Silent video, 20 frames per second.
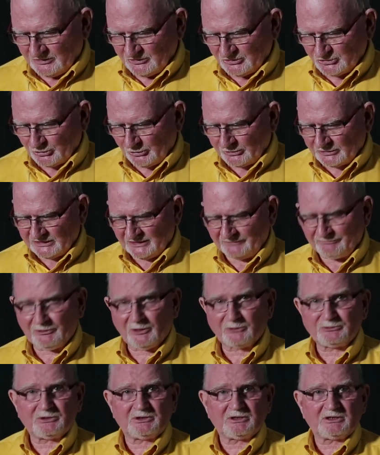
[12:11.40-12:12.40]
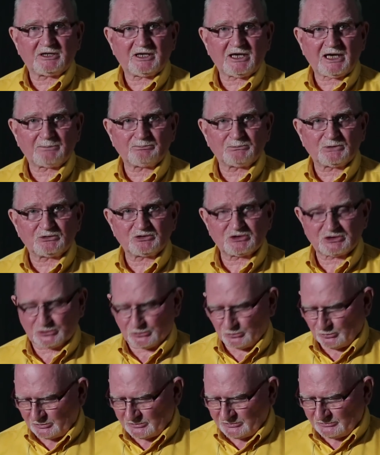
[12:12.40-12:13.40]
Jointly founded Camden
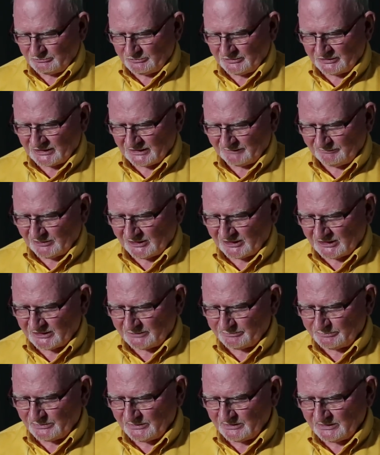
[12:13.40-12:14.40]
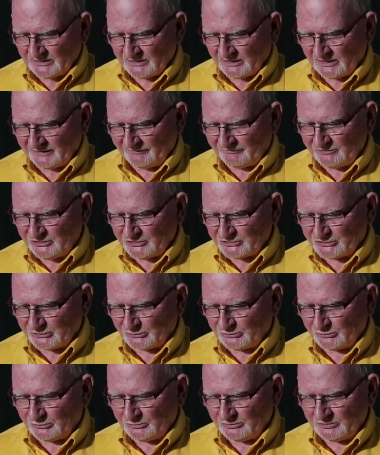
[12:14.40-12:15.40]
Stroke Recovery Club 11 years
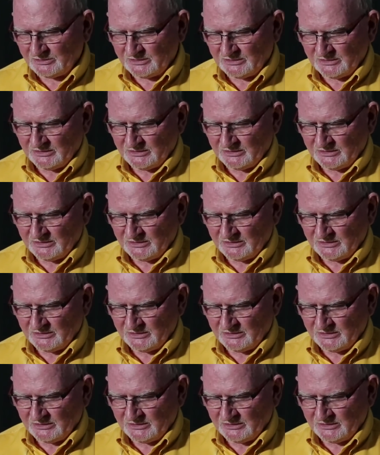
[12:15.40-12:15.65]
ago,